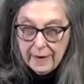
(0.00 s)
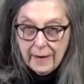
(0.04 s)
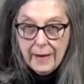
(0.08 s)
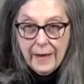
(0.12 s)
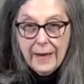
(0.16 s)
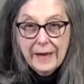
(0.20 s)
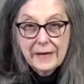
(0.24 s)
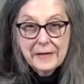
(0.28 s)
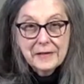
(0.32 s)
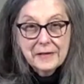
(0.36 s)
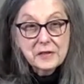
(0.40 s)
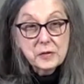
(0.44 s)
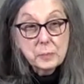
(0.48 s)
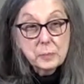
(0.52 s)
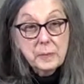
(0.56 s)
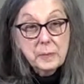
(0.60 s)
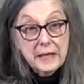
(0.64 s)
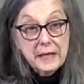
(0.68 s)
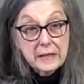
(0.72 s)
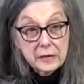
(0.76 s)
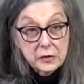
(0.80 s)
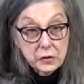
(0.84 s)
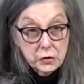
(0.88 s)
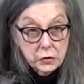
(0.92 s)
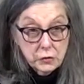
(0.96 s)
and is
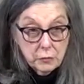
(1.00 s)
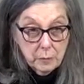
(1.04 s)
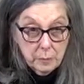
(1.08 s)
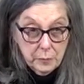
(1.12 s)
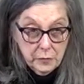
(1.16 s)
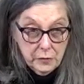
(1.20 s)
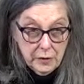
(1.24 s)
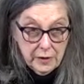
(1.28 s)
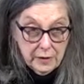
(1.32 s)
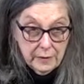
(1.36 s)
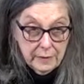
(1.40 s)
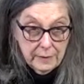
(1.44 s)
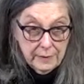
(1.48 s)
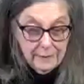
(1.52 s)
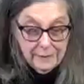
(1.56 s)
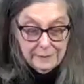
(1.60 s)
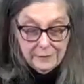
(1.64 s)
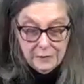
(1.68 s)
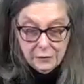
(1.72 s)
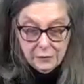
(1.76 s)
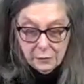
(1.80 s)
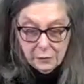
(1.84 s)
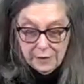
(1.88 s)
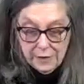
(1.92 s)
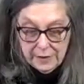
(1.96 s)
picture book
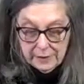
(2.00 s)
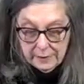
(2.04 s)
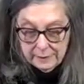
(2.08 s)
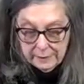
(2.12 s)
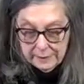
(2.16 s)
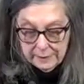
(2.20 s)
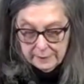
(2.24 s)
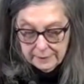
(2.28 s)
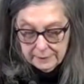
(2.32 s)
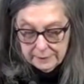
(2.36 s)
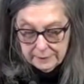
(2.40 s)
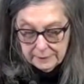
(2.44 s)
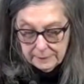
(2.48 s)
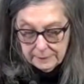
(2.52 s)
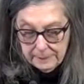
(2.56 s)
New England.